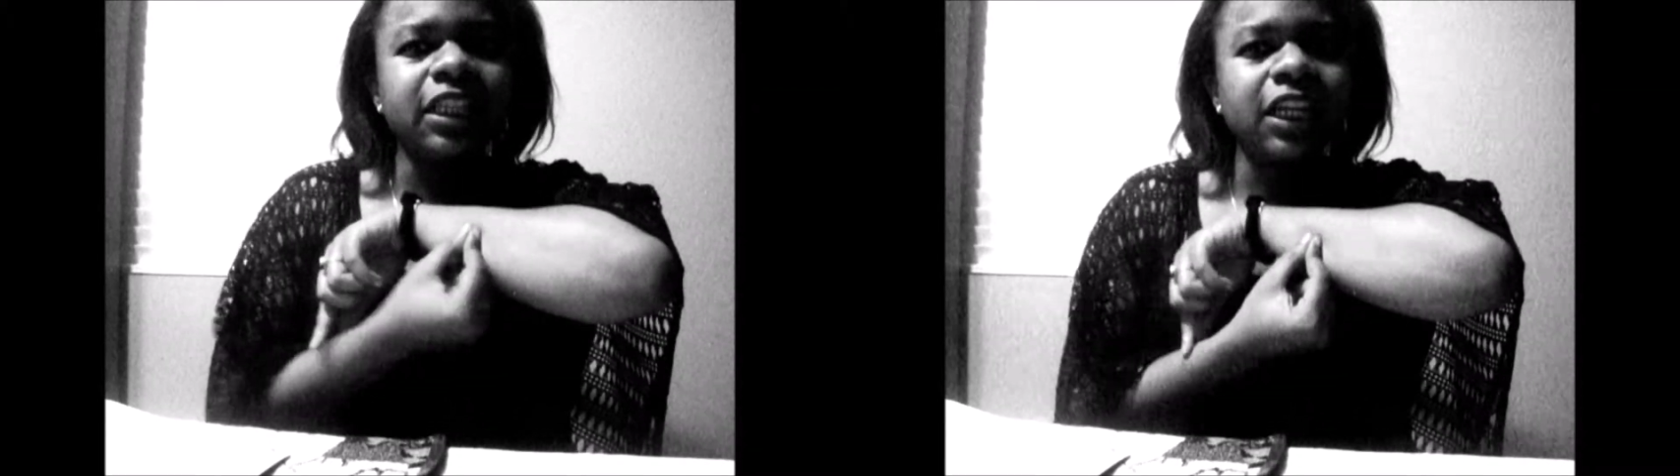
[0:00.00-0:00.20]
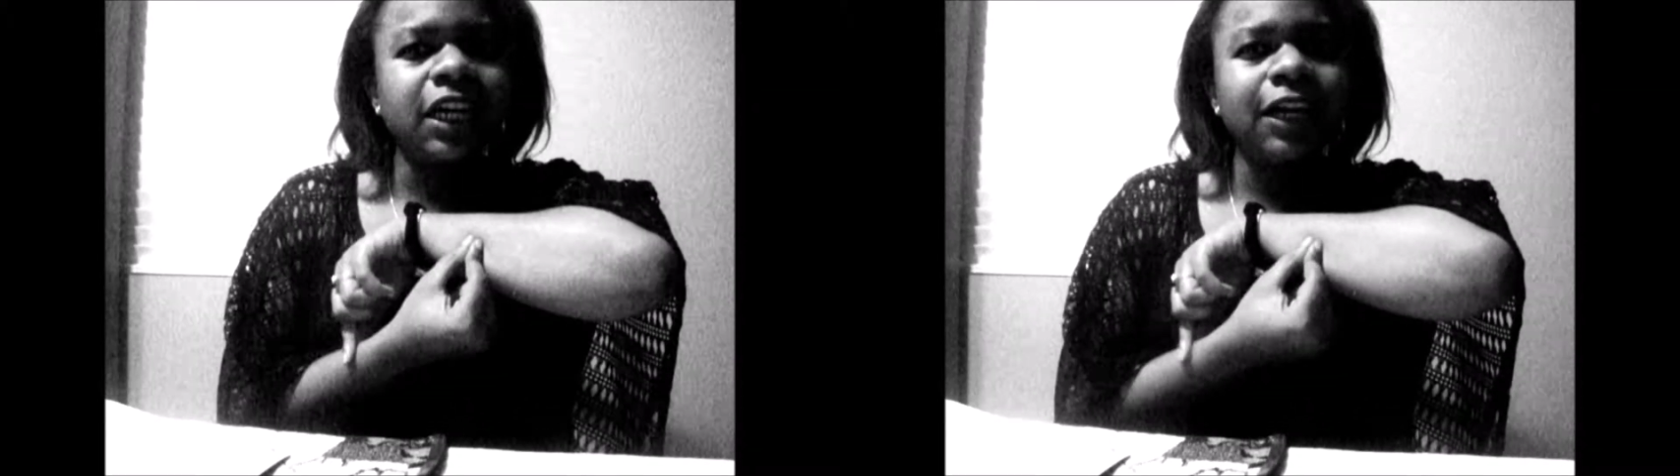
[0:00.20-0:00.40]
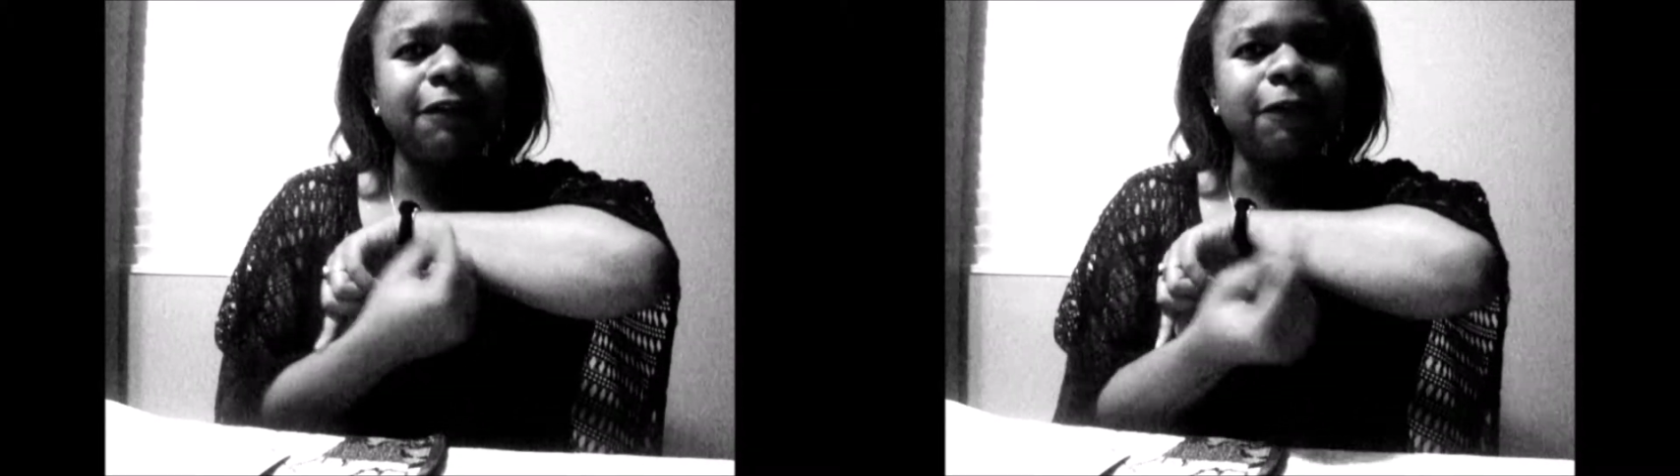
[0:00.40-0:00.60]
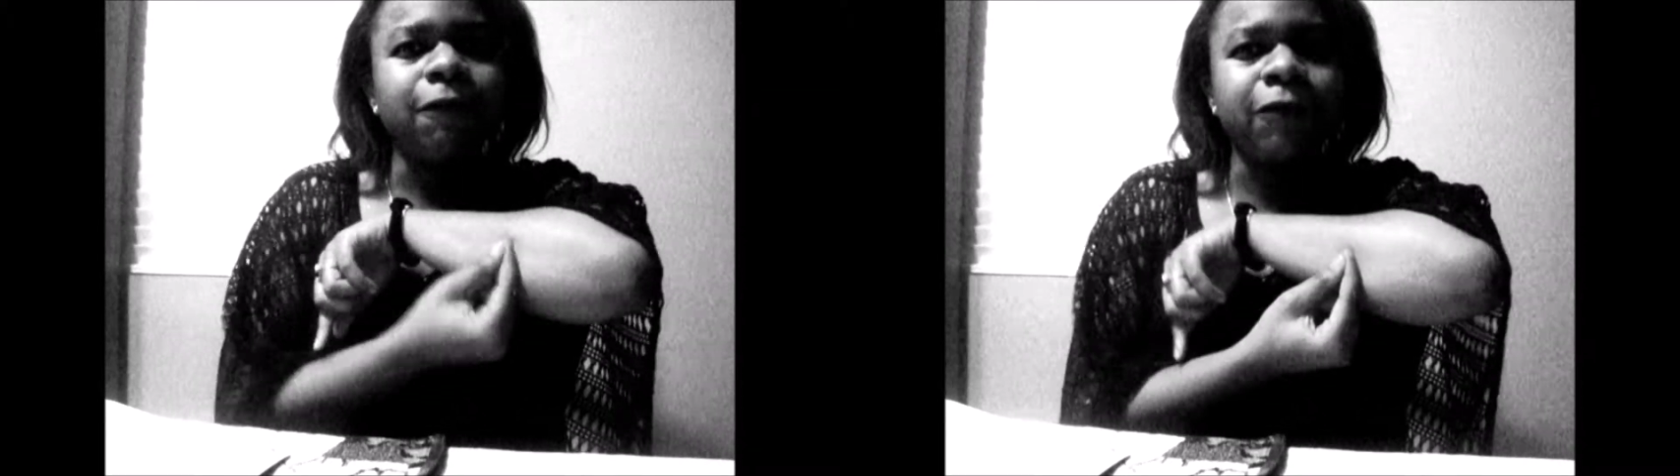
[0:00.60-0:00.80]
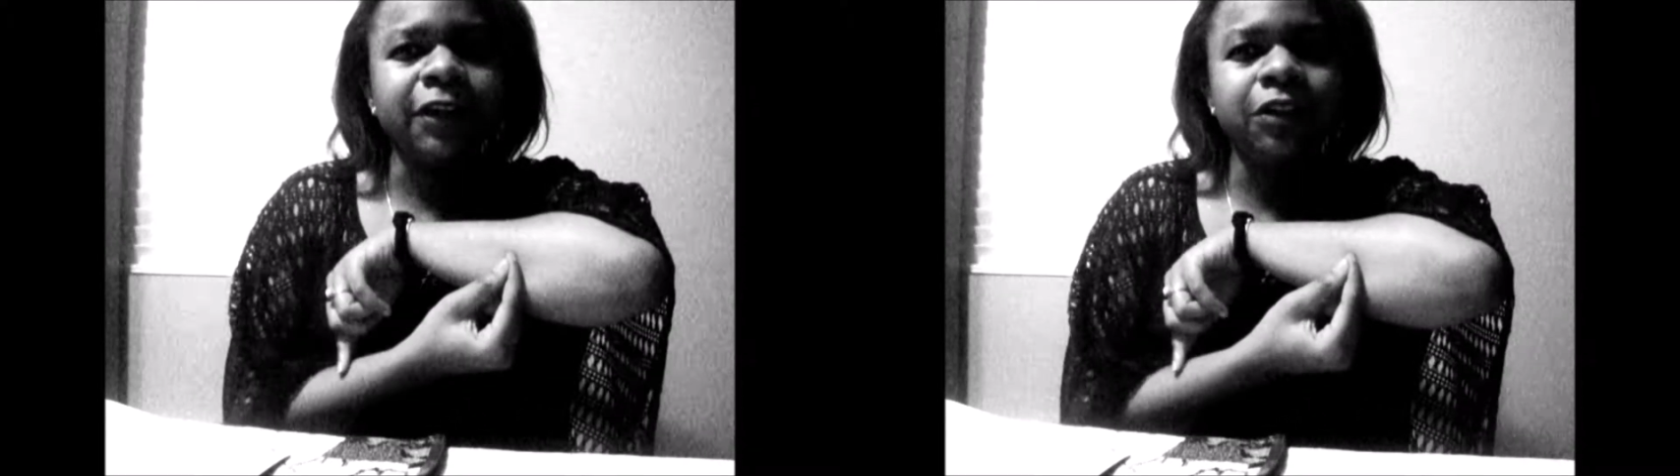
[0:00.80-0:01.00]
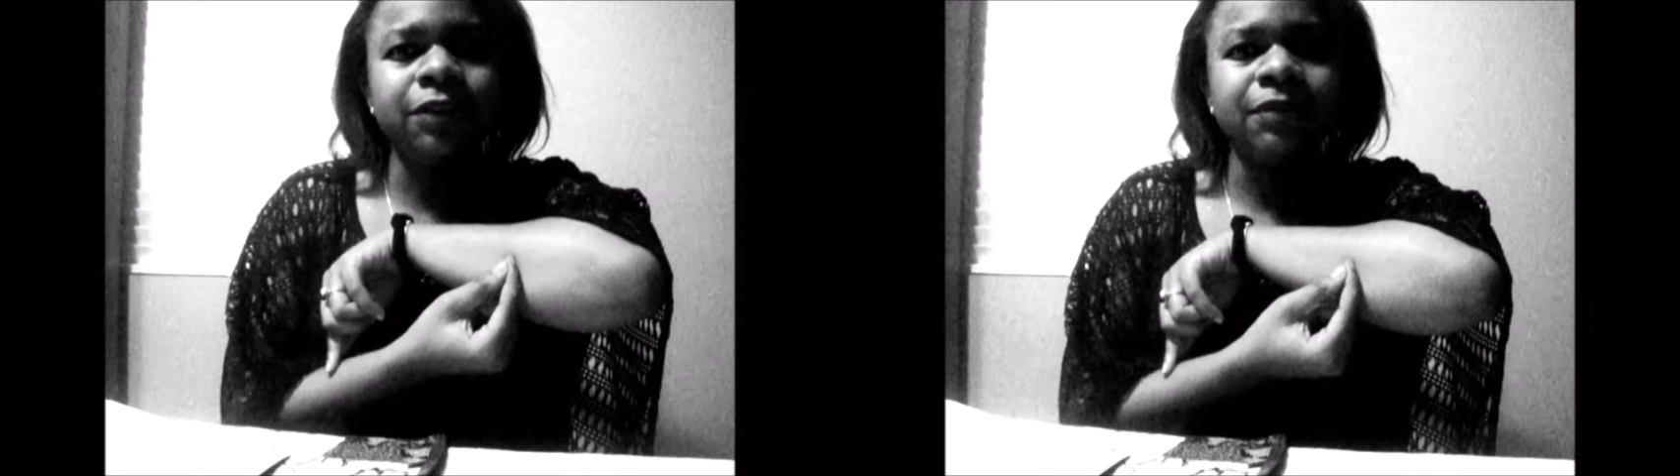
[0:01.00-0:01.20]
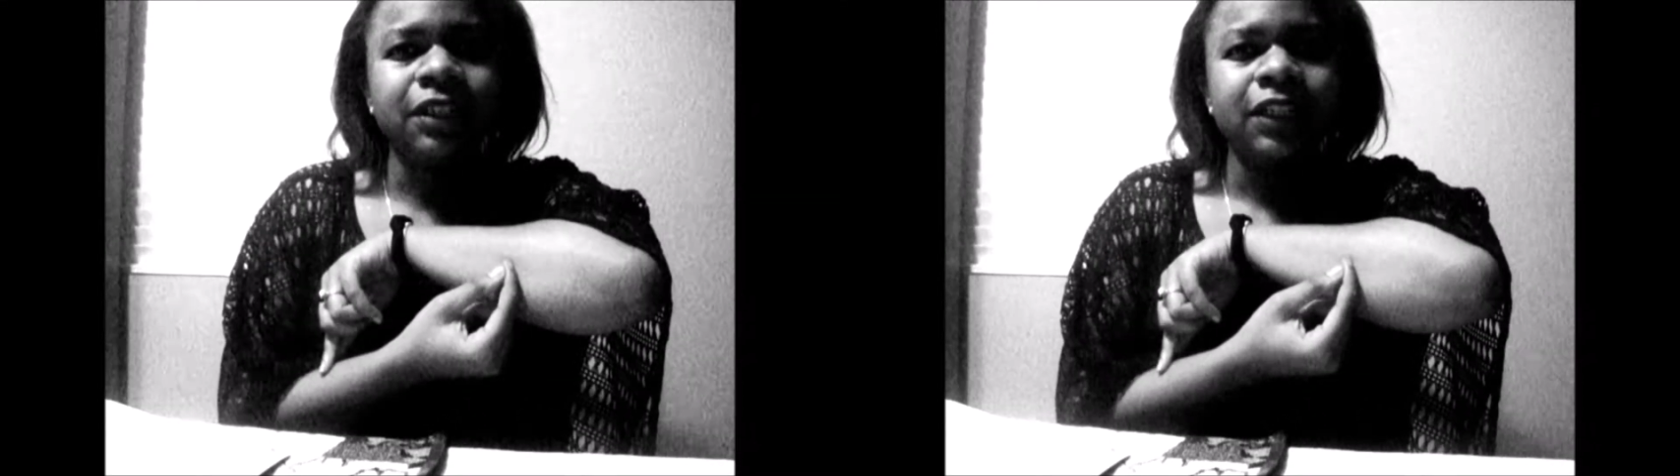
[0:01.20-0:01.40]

love, and freedom.